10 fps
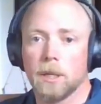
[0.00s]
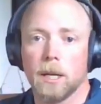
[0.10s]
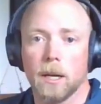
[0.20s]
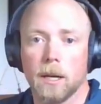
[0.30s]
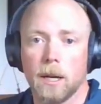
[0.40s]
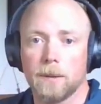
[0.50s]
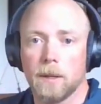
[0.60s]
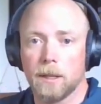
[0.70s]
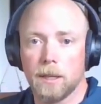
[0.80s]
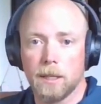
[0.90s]
And I, I
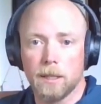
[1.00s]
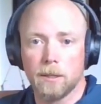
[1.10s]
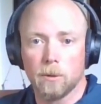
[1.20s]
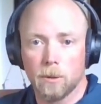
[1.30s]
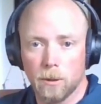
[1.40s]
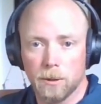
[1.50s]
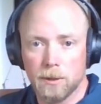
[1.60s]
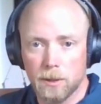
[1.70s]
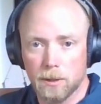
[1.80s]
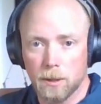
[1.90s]
think any indoor growing
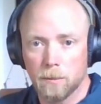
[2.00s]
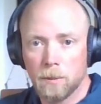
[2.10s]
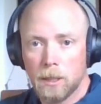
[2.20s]
system